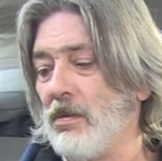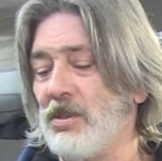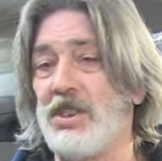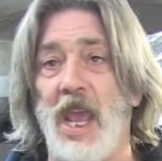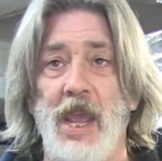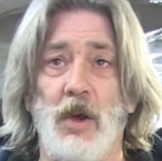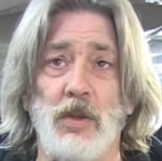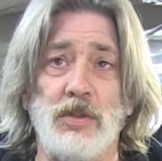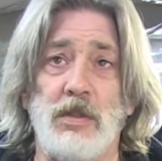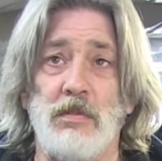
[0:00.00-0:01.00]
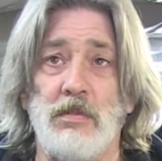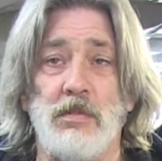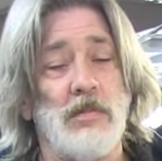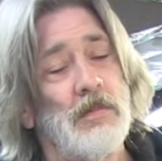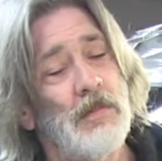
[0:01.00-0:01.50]
Sales
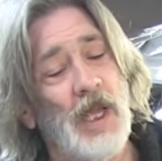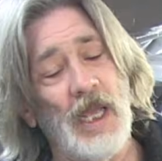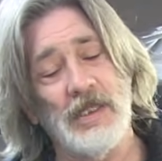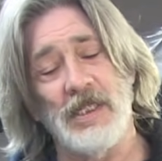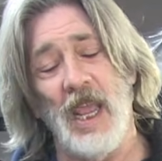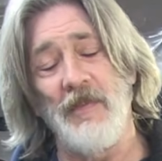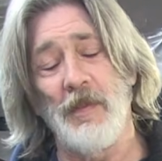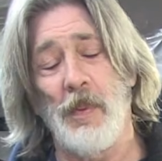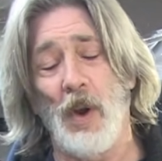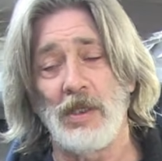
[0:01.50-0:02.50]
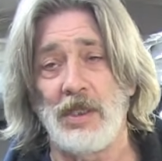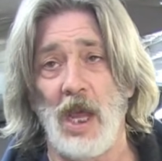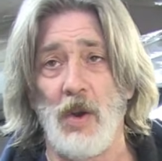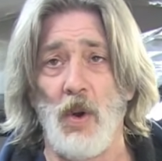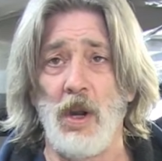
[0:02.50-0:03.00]
at
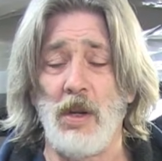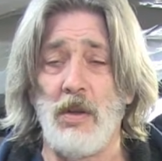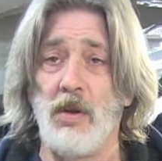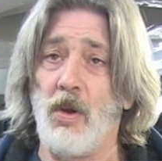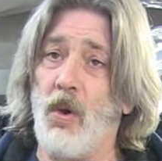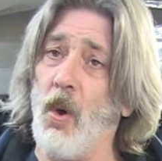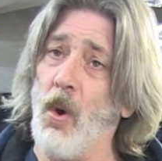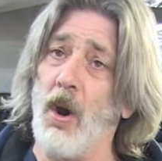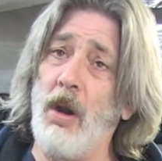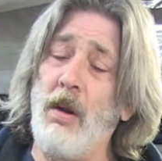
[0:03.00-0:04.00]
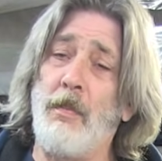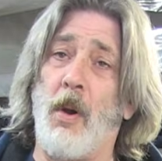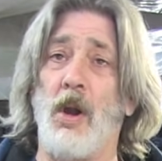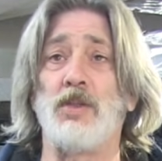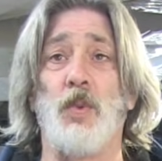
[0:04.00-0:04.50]
SaveTheParts.org or
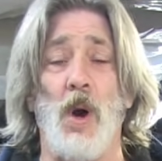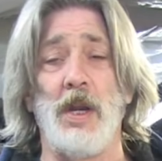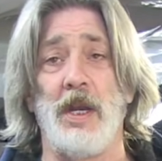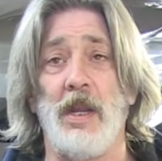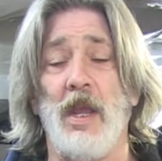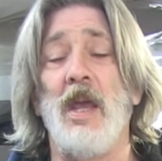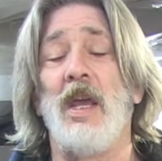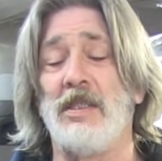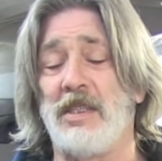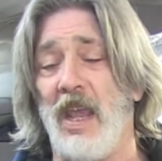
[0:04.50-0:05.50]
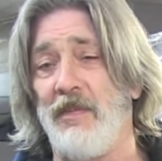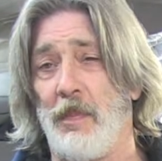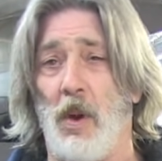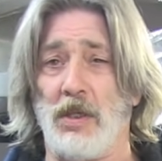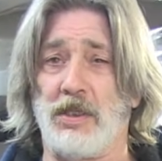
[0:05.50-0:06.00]
Parts Wanted at
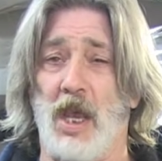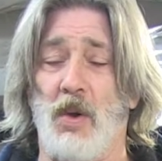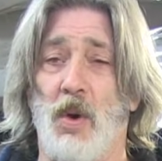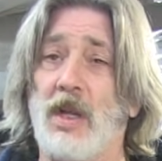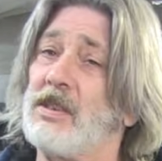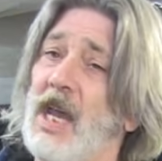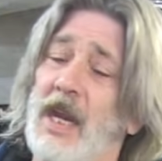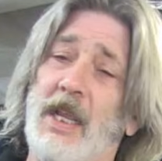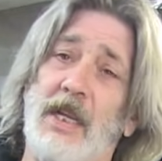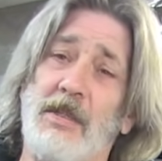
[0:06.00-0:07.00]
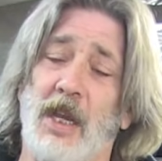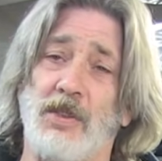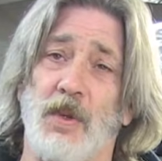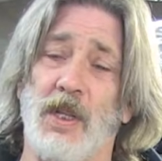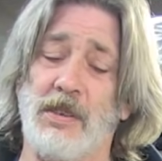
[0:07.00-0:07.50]
SaveTheParts.org is how to get in
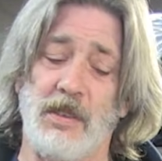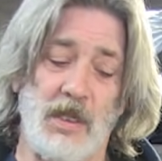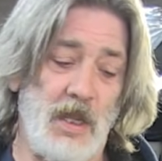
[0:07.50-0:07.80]
touch with us.